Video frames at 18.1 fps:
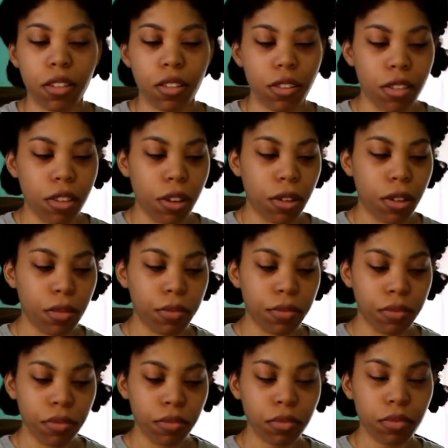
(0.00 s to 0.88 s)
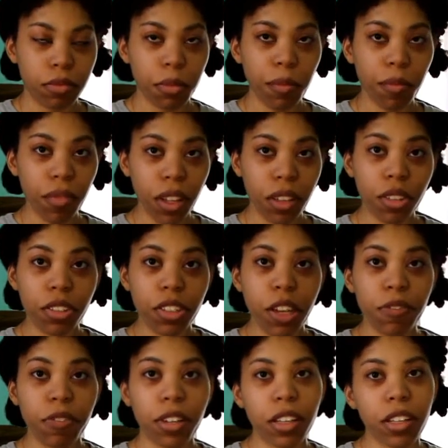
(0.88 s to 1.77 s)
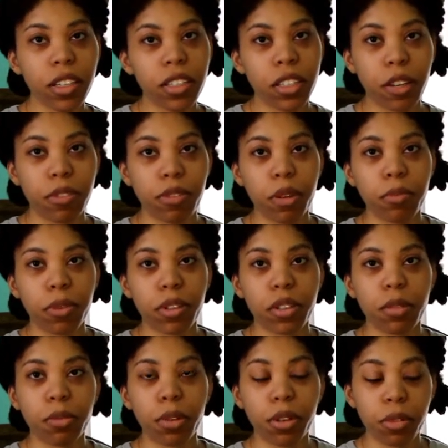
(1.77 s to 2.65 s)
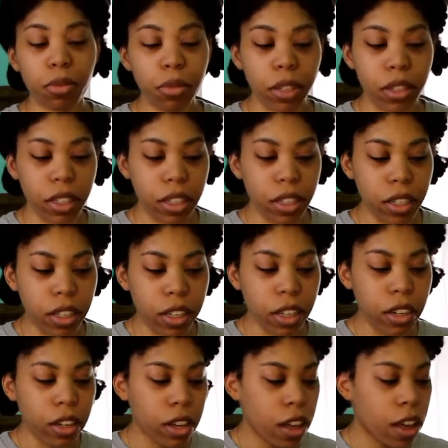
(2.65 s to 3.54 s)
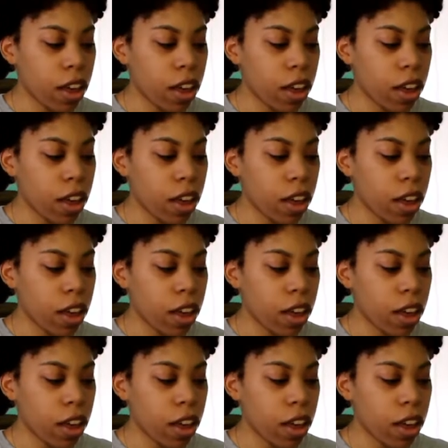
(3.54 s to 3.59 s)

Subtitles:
So they're definitely different, but they're both really good.